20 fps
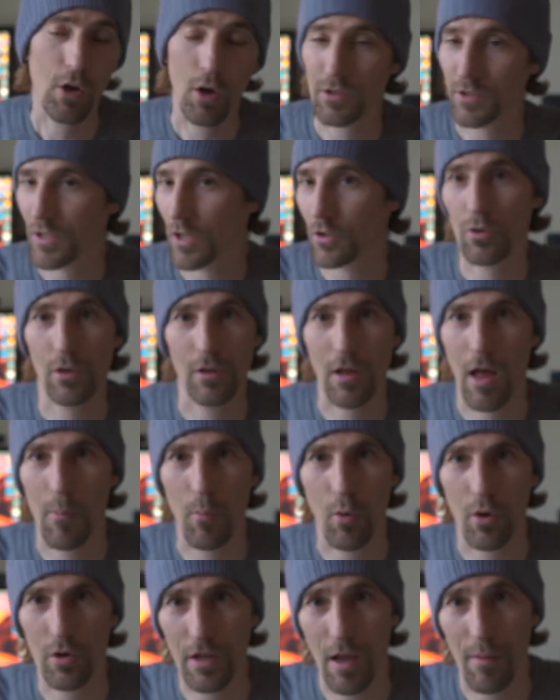He goes into a
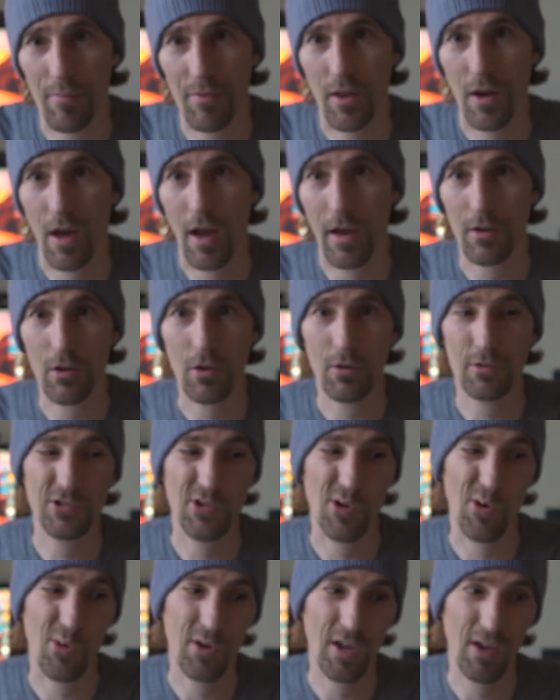lot more depth than I
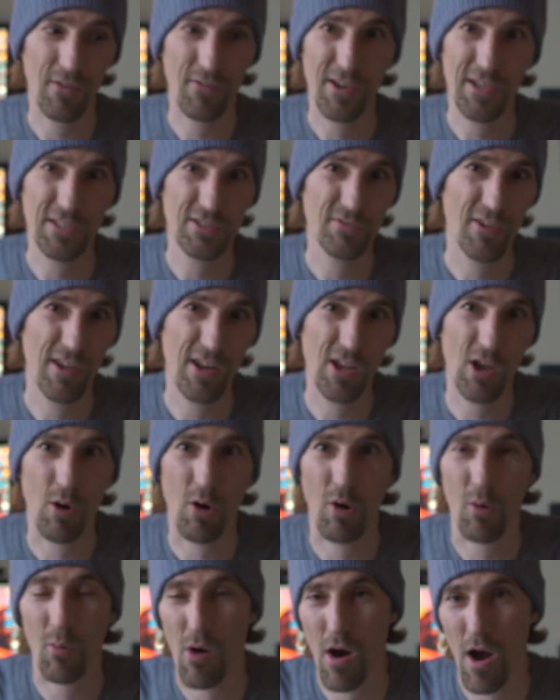do, so give his
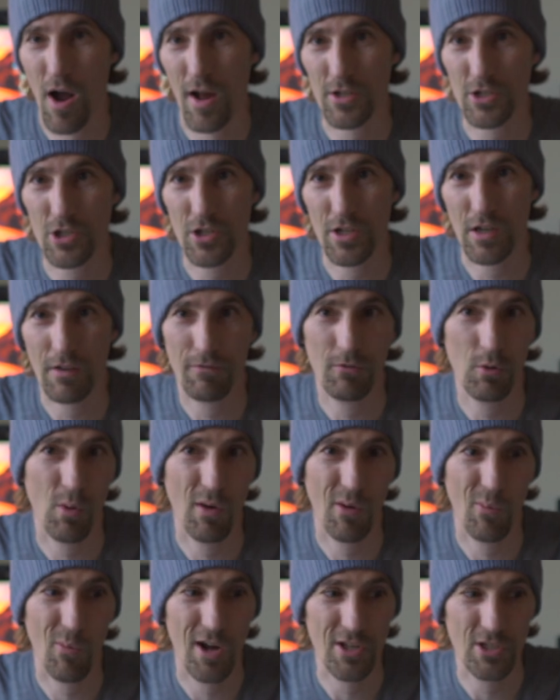video a watch if
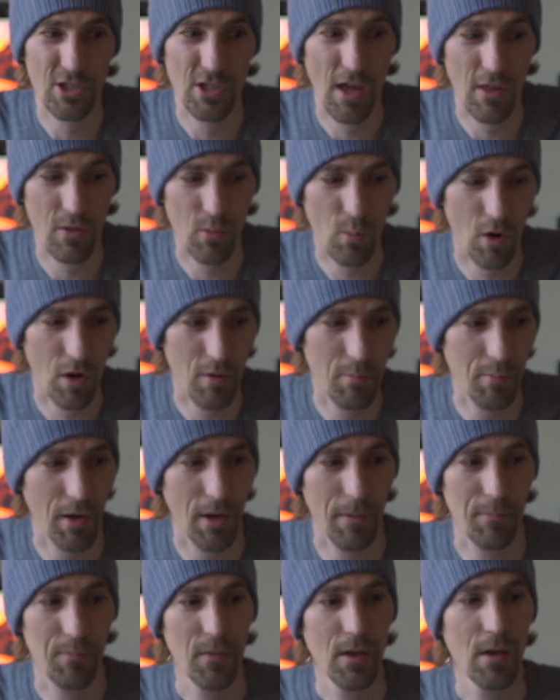you want to watch another
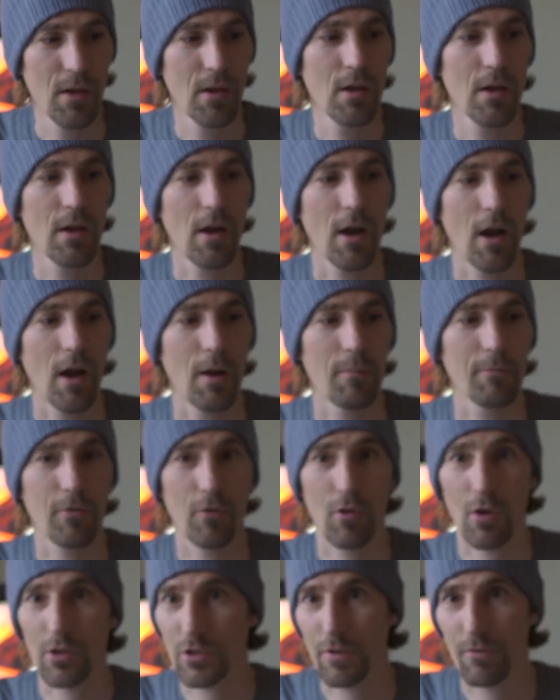one. But
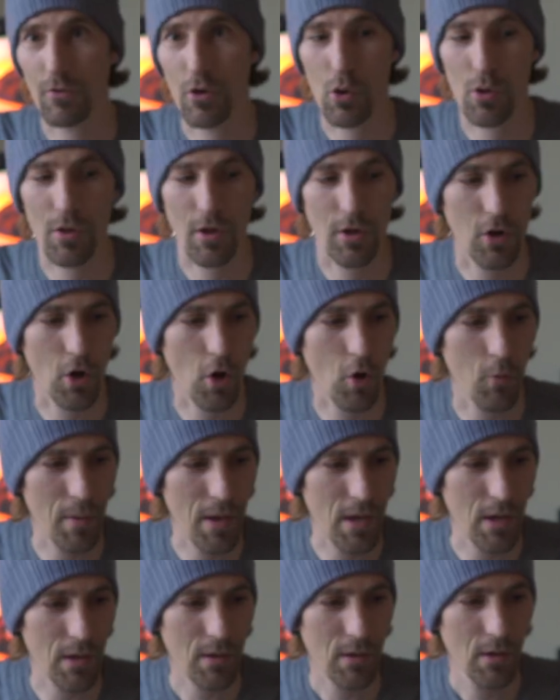for those of you that
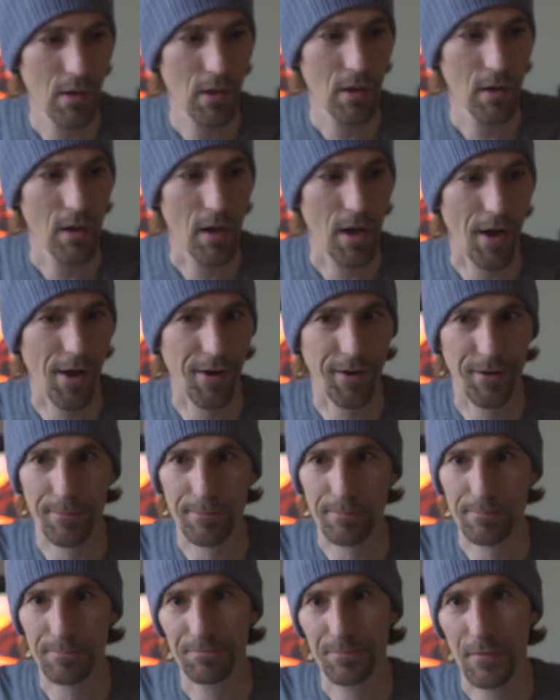know me
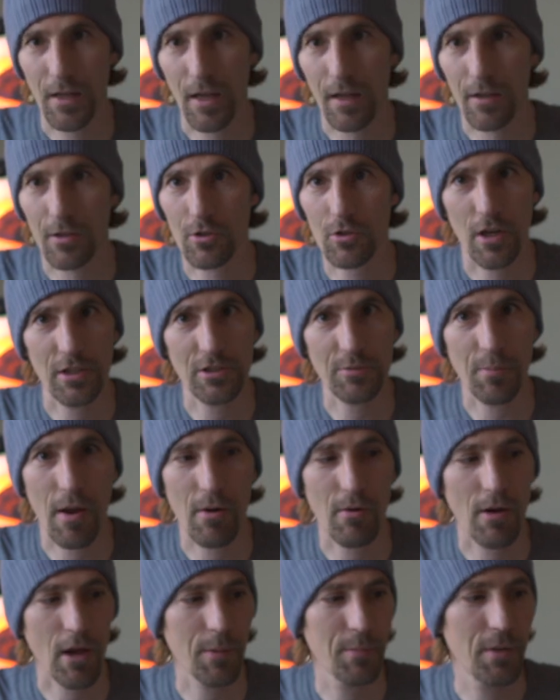and
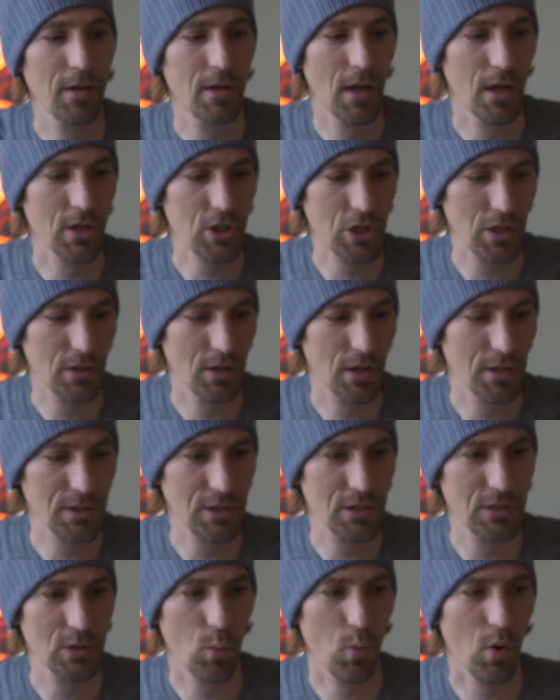trust my recommendation,
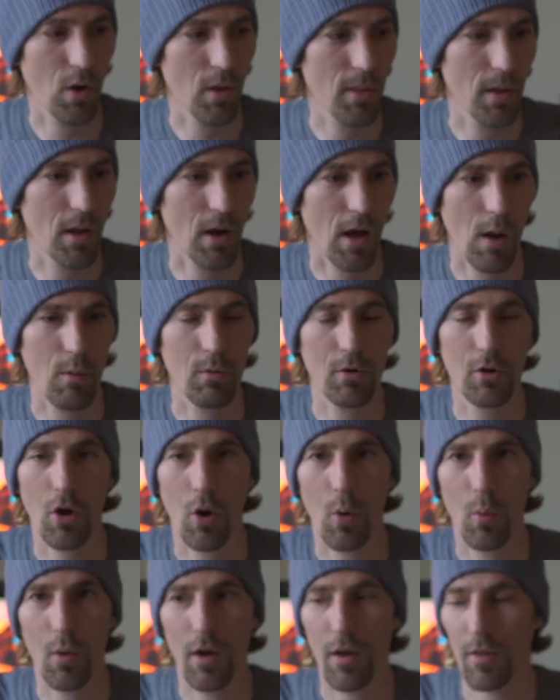this is the one that I
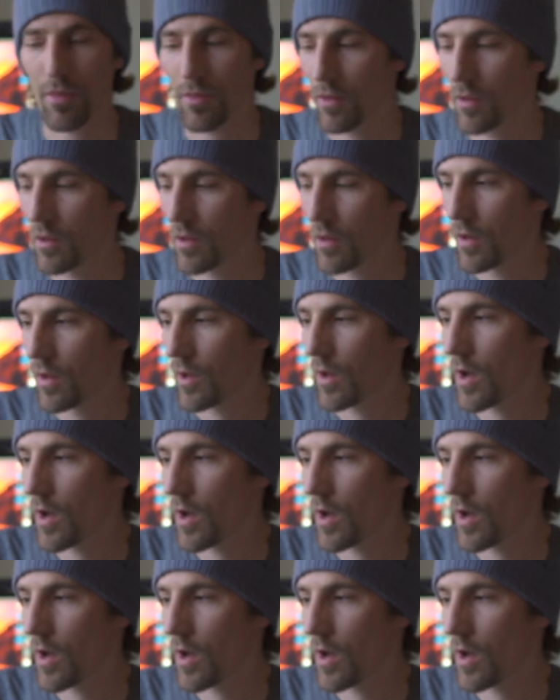would go with.